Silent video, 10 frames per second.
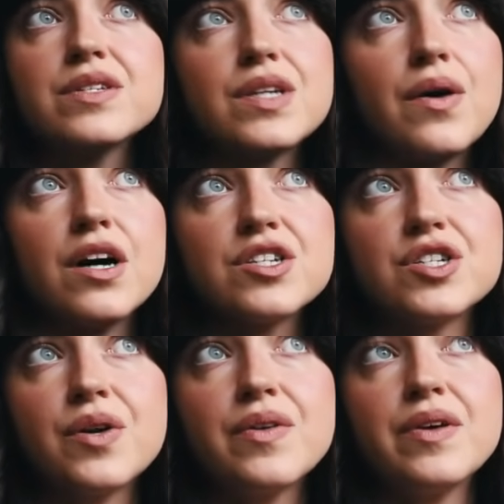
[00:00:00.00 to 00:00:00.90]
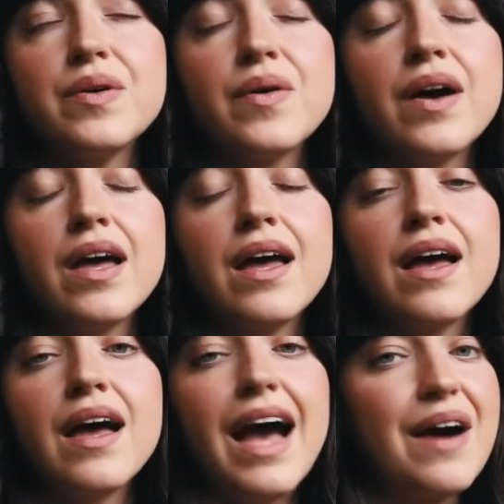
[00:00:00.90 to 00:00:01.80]
so I'll show you
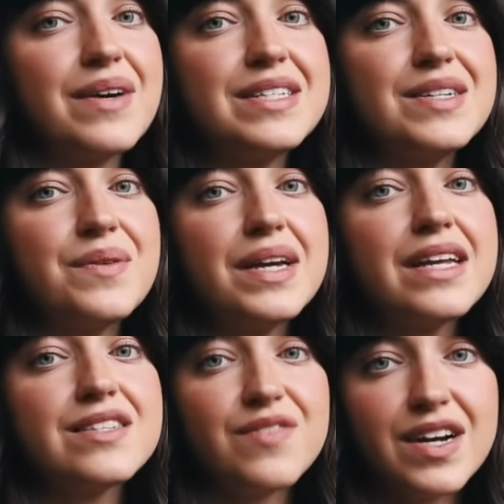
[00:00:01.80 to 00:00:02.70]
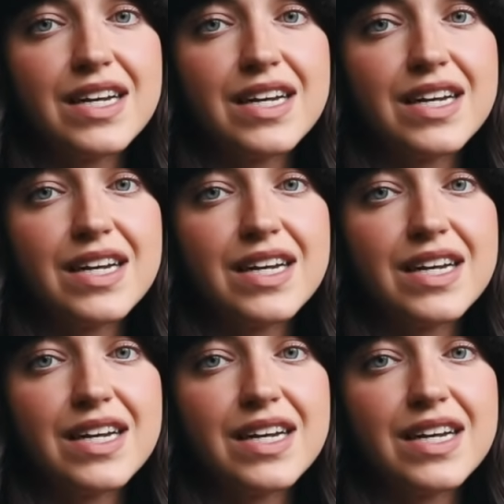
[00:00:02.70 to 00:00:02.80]
how I do it. It's very